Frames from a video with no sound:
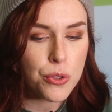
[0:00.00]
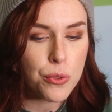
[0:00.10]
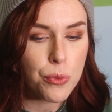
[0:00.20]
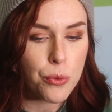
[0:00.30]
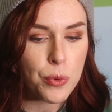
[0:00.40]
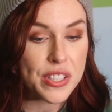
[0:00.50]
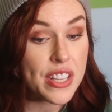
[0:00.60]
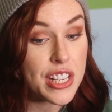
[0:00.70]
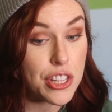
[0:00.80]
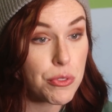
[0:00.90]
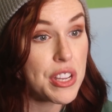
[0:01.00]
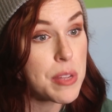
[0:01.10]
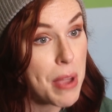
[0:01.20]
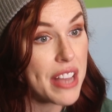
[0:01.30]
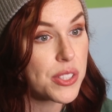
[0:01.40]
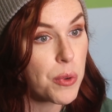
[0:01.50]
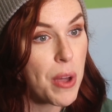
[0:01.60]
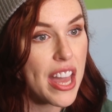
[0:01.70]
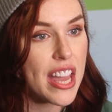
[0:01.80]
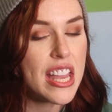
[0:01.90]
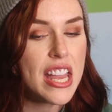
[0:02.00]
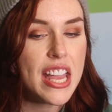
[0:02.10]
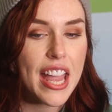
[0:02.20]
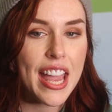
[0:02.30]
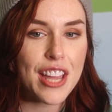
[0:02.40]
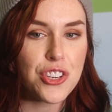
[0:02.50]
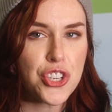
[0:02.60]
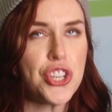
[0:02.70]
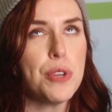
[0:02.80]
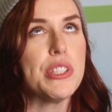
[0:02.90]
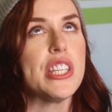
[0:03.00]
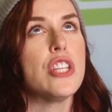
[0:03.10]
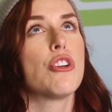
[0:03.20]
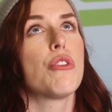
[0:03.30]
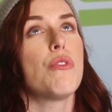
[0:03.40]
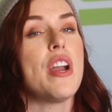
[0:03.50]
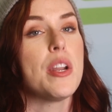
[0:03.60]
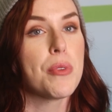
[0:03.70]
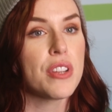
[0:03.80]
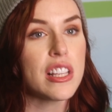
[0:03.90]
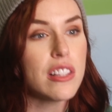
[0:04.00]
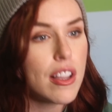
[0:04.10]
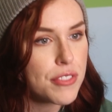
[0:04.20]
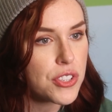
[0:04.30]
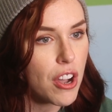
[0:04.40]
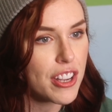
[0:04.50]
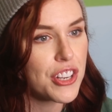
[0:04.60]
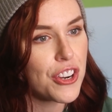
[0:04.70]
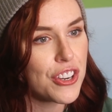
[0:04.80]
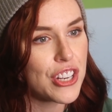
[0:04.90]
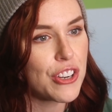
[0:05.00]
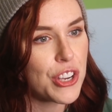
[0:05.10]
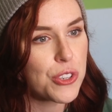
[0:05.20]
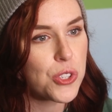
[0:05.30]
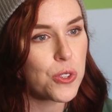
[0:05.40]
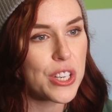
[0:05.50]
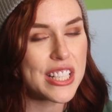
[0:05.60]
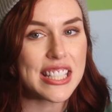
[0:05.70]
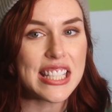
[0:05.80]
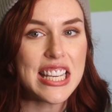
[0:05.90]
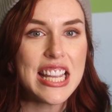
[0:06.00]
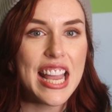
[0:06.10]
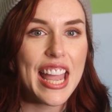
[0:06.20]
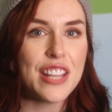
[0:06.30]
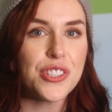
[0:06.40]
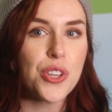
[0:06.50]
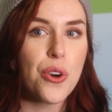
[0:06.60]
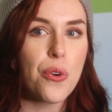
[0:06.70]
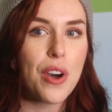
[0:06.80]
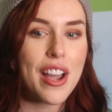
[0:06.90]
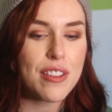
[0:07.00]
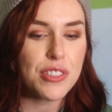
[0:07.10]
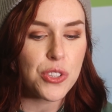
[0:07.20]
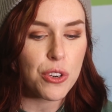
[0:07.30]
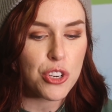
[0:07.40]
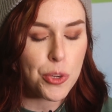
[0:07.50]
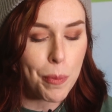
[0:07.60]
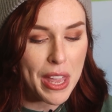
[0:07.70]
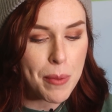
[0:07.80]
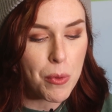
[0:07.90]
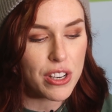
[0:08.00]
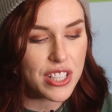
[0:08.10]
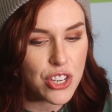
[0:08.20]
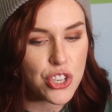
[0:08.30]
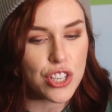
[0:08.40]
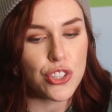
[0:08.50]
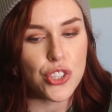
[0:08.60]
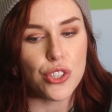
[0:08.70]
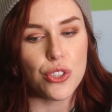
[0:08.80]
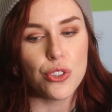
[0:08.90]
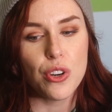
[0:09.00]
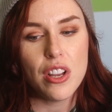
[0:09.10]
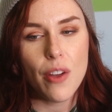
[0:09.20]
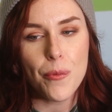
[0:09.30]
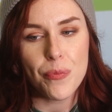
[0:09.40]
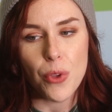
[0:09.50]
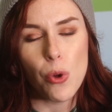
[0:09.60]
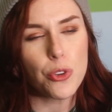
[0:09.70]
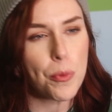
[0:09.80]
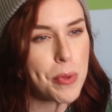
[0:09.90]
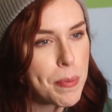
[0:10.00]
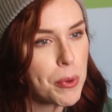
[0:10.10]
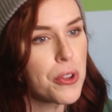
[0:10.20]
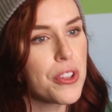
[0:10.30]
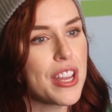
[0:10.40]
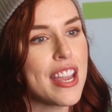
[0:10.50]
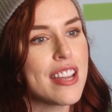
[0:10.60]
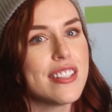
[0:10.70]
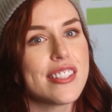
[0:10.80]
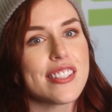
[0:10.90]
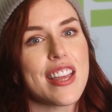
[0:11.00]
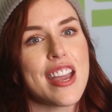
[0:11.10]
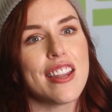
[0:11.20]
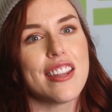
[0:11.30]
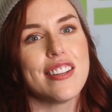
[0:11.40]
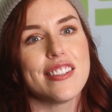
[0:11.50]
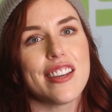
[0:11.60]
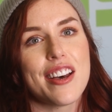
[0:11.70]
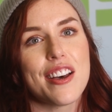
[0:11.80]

who was 93 and passed away, and she was incredible, and I loved talking to her and hearing her stories. And so I had started to pay more attention to older people and